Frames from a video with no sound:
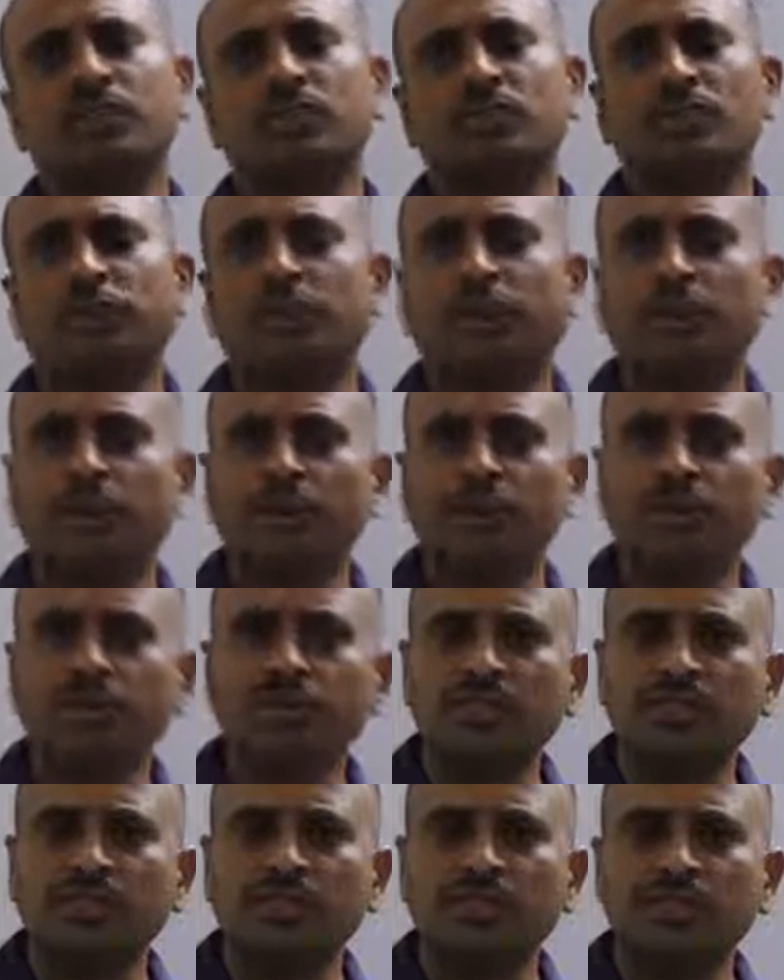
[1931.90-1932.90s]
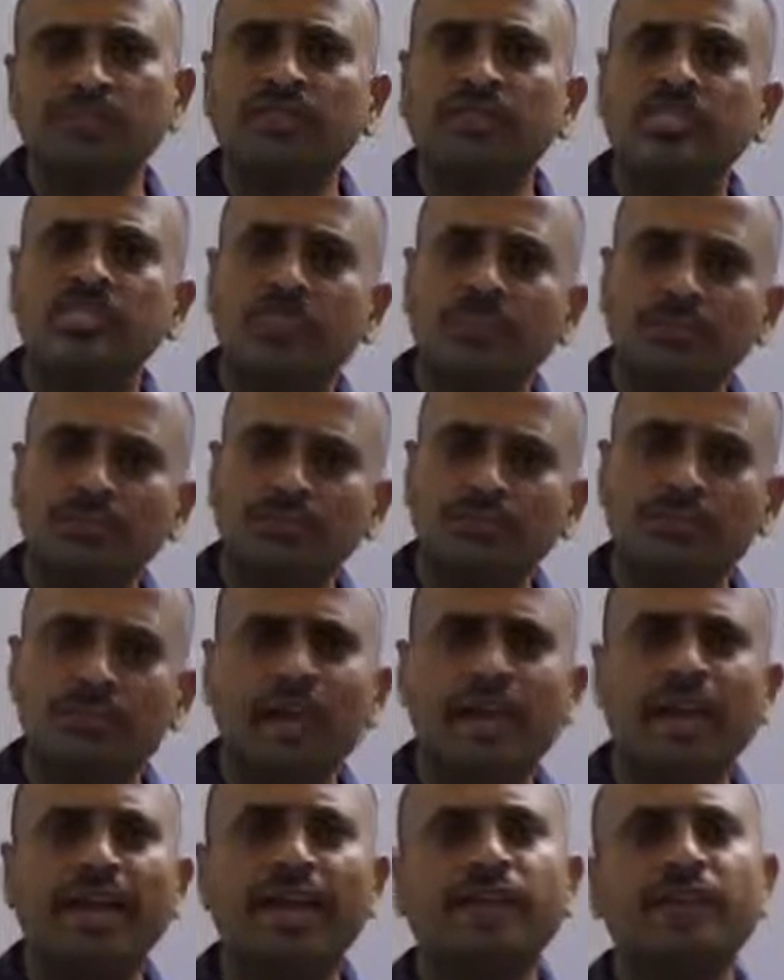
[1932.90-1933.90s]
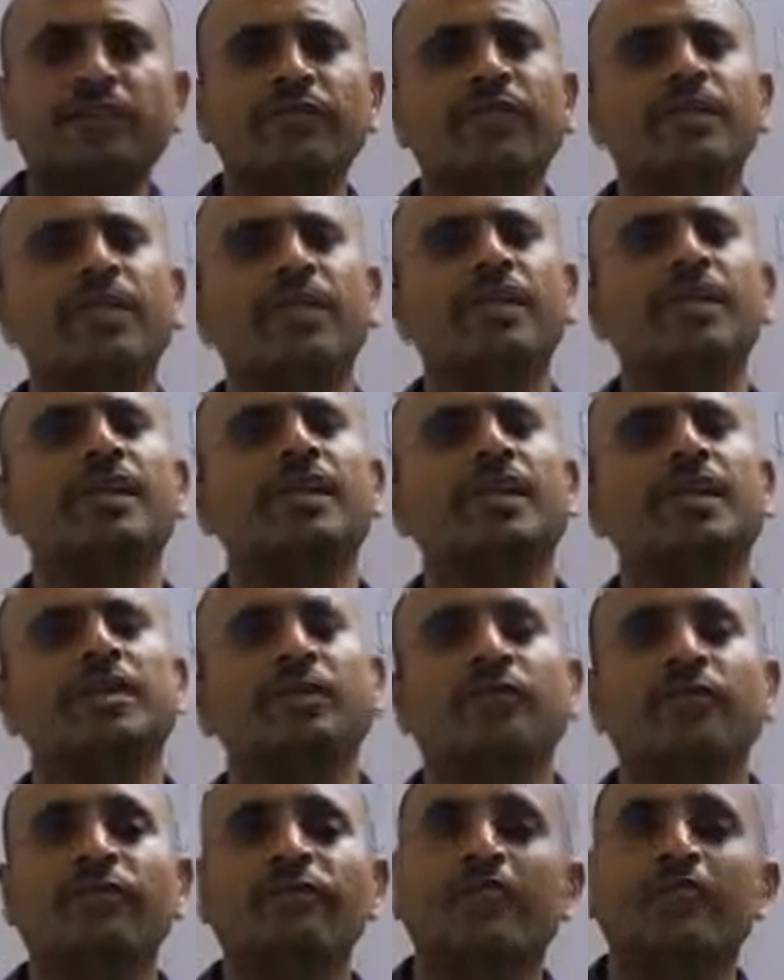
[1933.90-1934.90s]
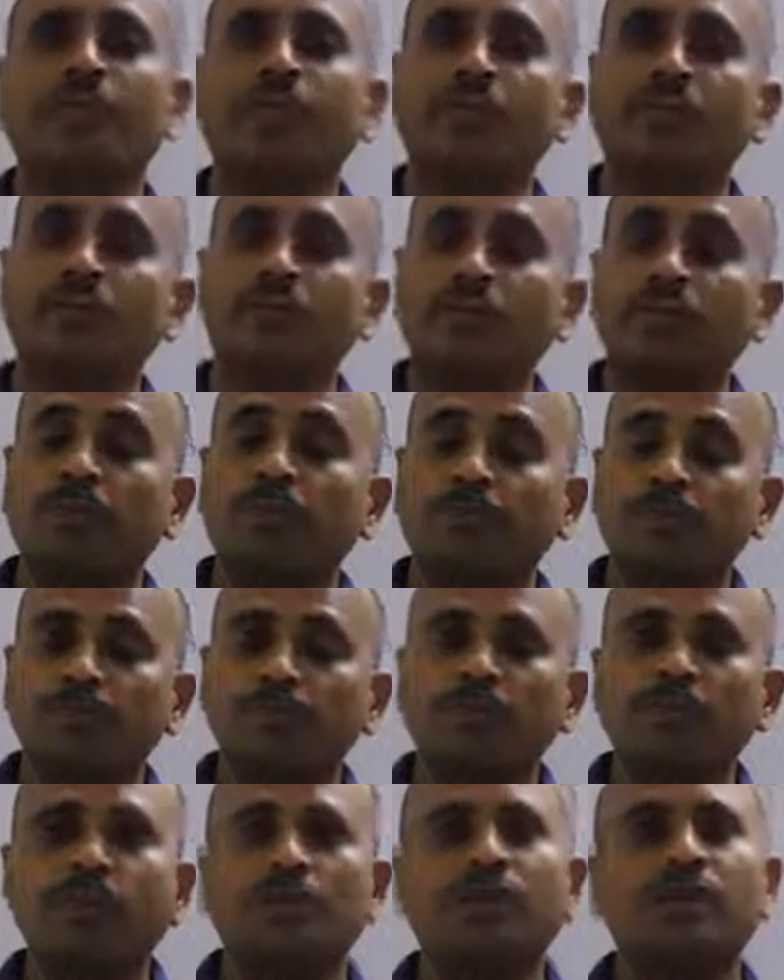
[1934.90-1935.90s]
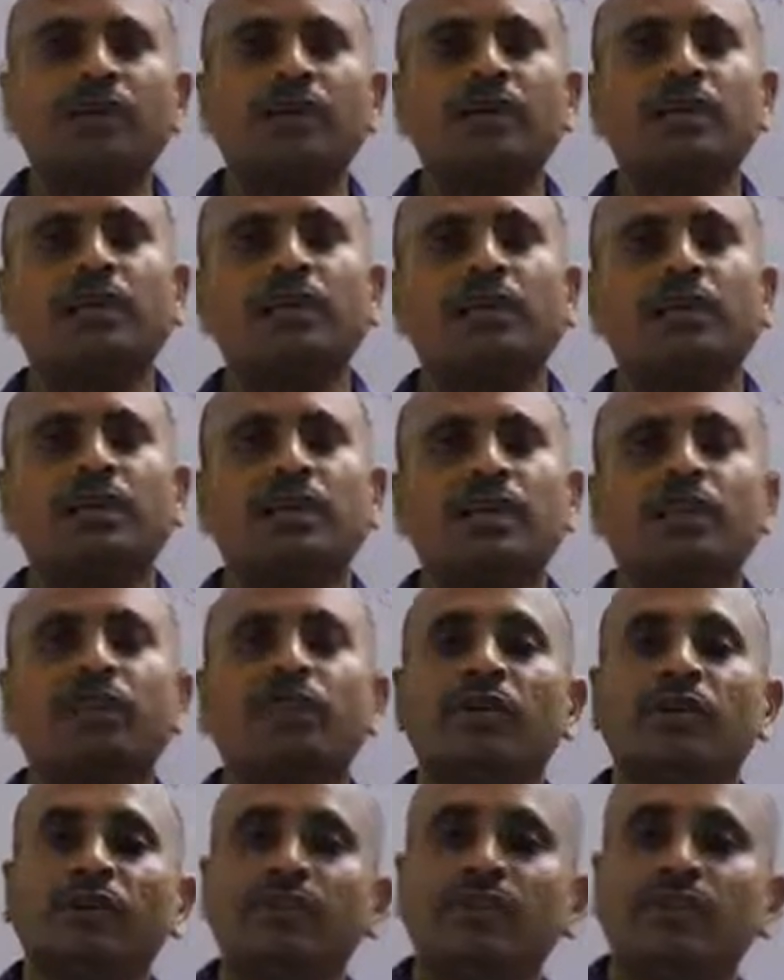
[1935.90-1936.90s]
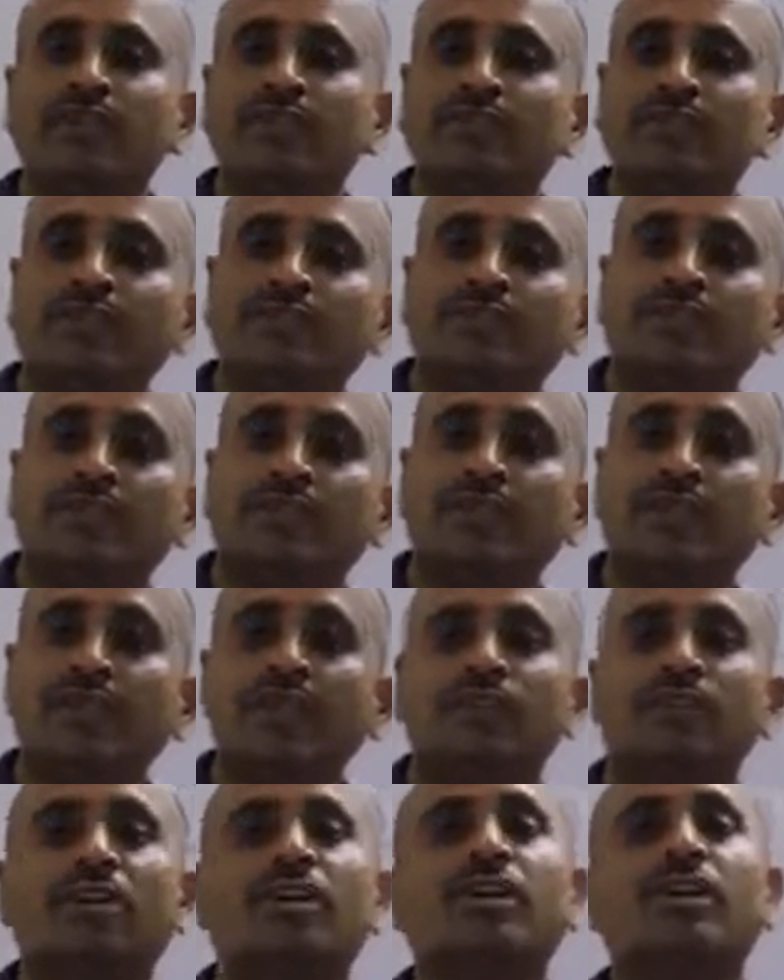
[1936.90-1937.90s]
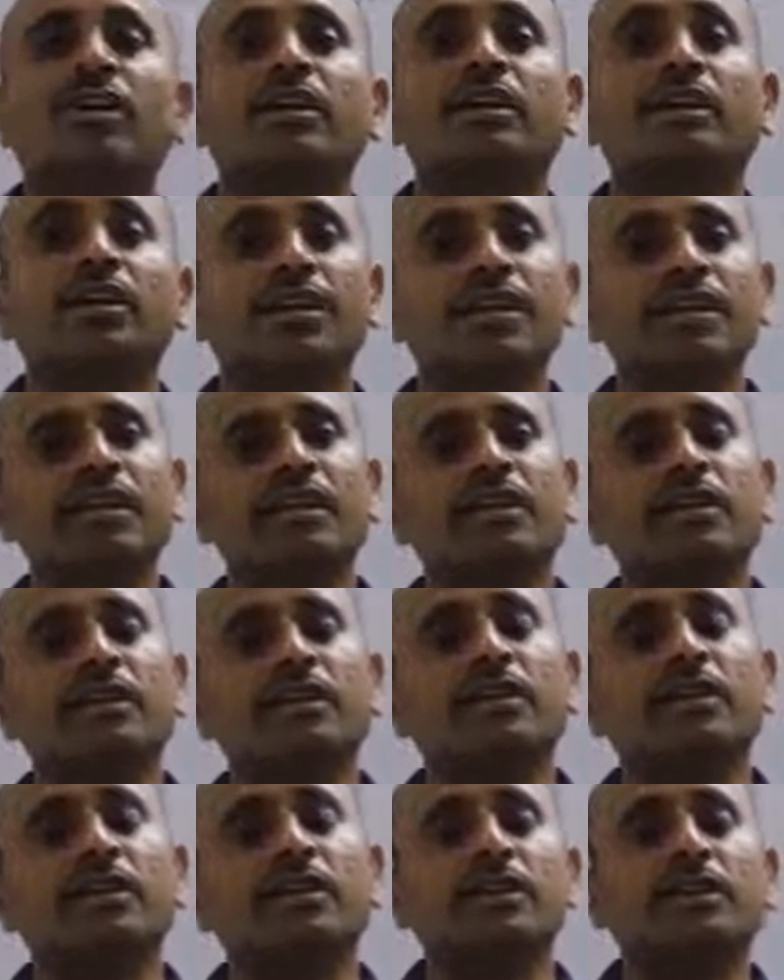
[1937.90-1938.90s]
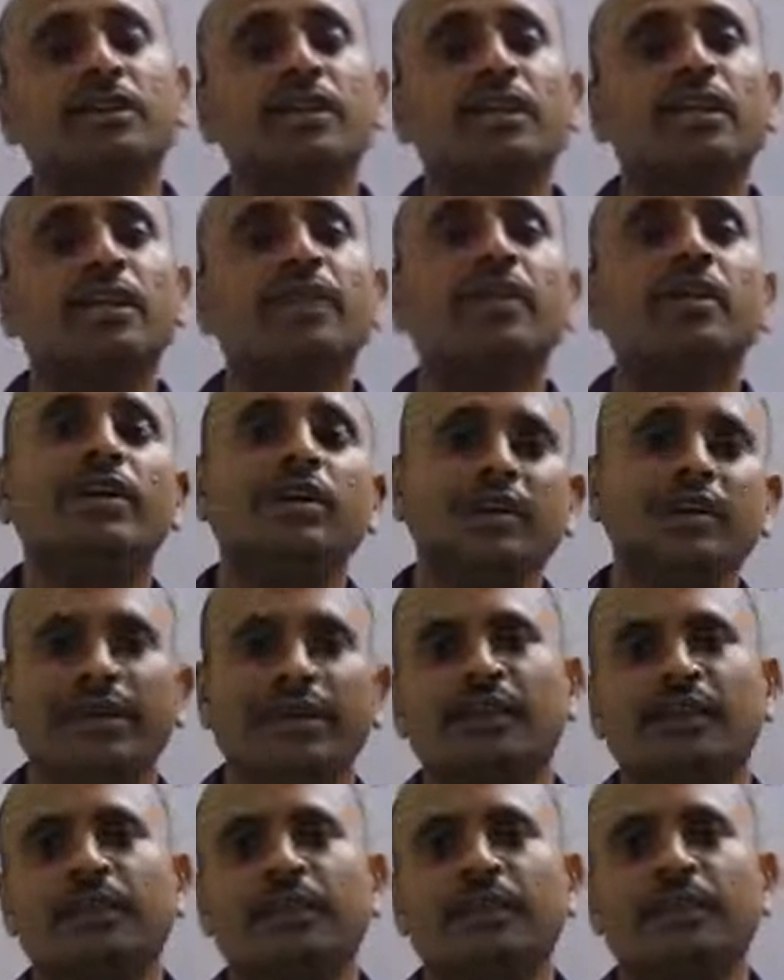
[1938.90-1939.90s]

So by using this simple activity, we can prove that if living things does not eat, they will die.